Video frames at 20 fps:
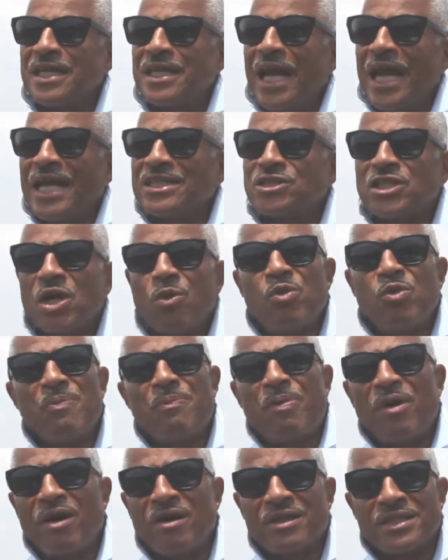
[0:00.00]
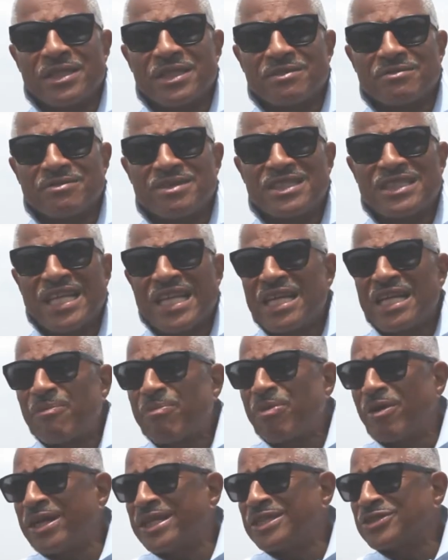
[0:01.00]
And so we partied. Celia
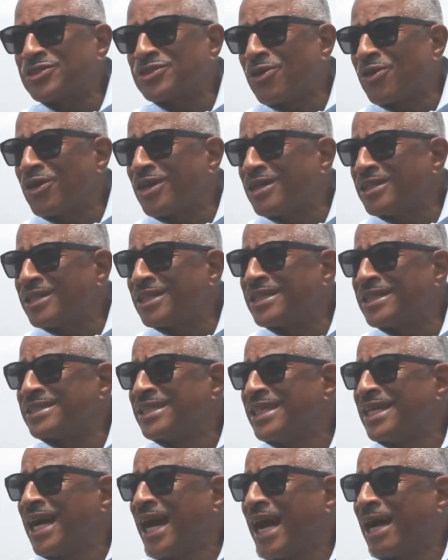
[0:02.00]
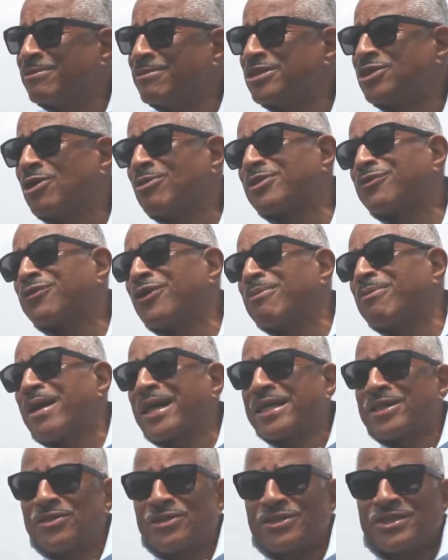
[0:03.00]
partied so hard, she almost fell
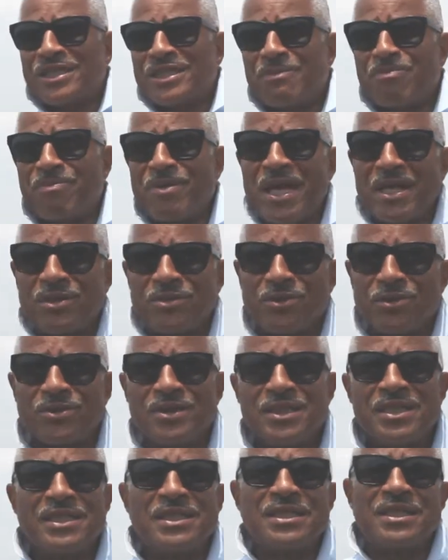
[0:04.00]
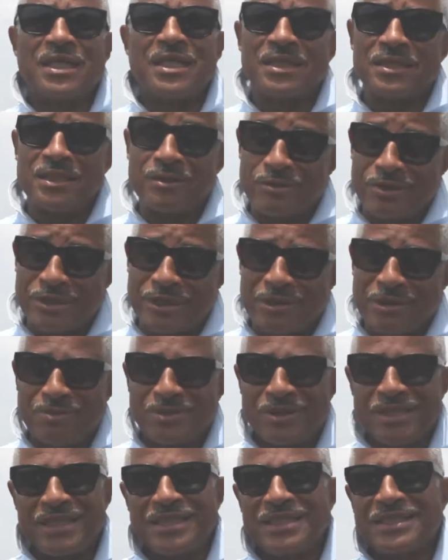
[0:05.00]
back in her seat. Pedro, a little
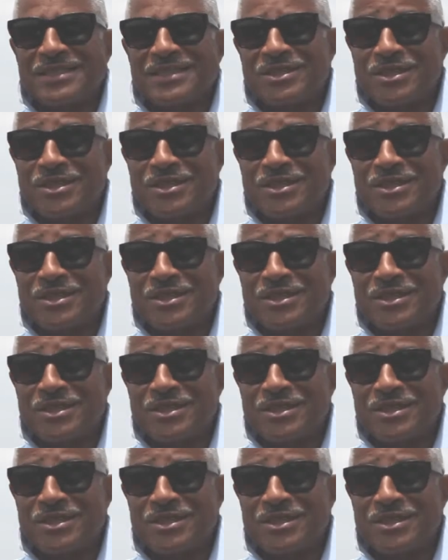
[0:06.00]
tipsy.